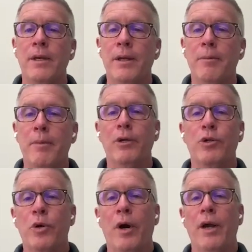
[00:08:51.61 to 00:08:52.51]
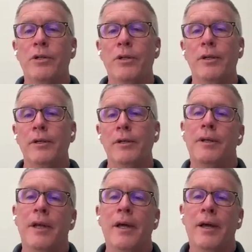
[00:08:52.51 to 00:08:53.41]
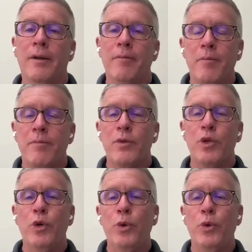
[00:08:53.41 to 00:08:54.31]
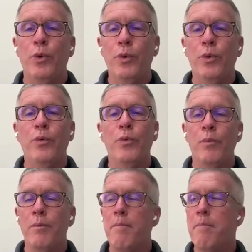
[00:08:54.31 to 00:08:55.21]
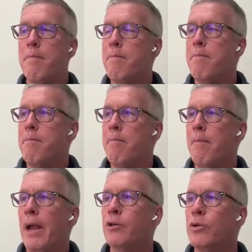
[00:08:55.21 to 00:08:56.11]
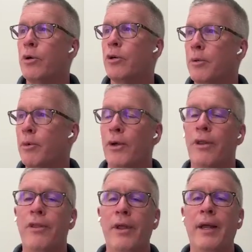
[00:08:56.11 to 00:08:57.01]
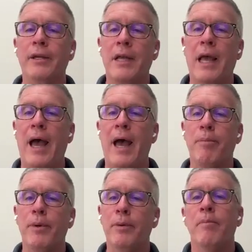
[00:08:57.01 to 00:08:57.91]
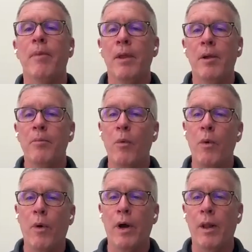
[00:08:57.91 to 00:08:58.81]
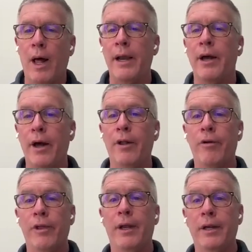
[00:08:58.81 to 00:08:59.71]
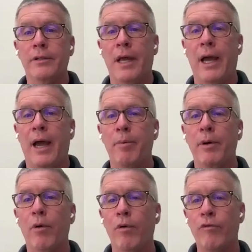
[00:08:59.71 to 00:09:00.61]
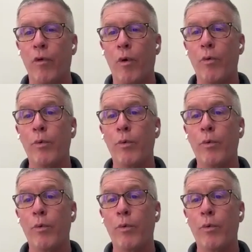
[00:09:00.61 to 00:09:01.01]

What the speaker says: the administration to make sure some good things happen, but we want a lot of other things to happen going